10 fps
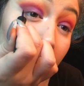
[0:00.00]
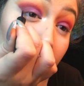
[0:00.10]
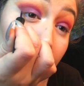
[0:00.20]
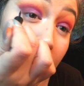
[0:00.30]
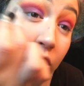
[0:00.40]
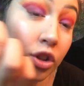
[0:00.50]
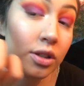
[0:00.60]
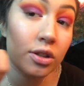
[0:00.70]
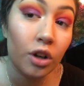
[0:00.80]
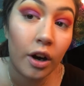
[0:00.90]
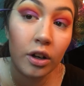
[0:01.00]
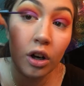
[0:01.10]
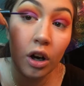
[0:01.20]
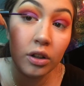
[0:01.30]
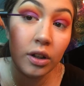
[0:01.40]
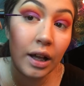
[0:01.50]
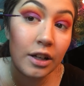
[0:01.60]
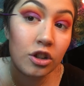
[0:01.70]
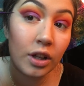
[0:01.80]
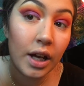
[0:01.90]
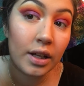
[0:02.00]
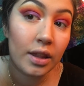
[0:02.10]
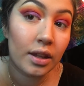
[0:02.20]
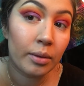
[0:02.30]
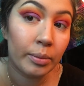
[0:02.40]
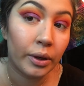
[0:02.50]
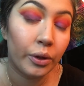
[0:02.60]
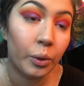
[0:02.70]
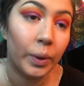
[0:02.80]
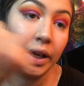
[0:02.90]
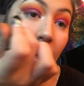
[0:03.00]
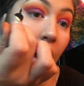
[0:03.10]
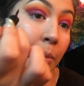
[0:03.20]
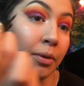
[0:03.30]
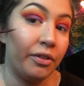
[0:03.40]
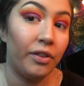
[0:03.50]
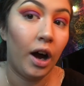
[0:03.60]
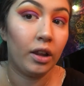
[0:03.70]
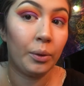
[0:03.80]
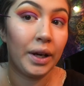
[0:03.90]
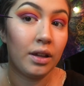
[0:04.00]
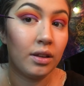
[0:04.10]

I'm going to just start on the lash line and then build the wing up following